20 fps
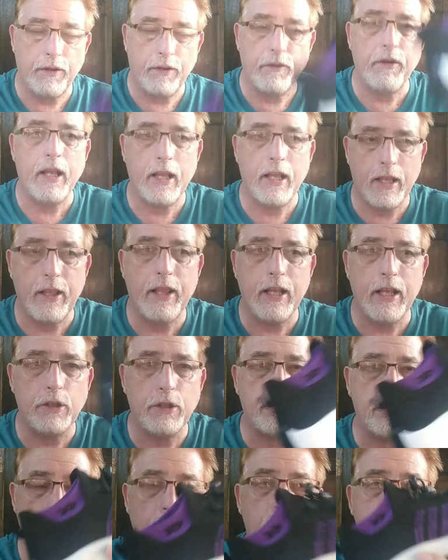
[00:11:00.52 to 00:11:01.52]

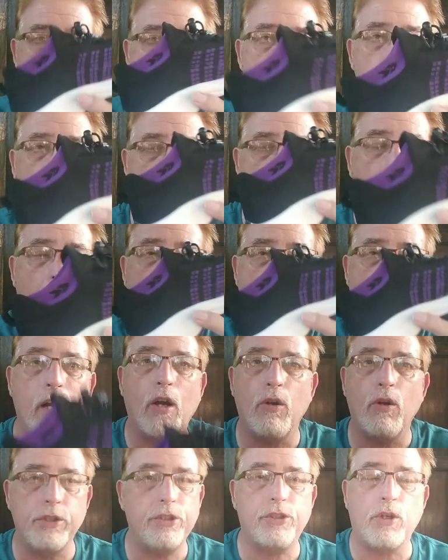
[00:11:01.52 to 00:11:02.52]
This shoe,
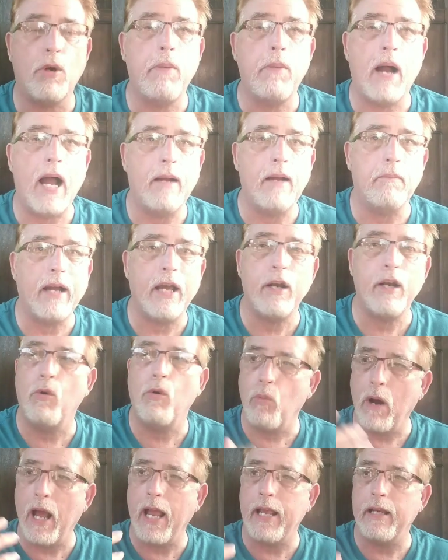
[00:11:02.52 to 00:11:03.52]
I'll just go buy them. I
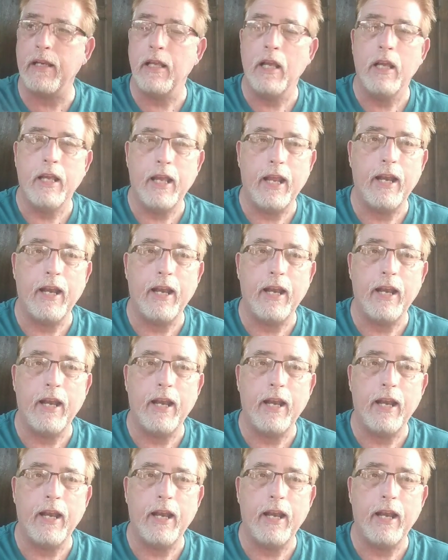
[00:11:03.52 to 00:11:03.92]
don't wait.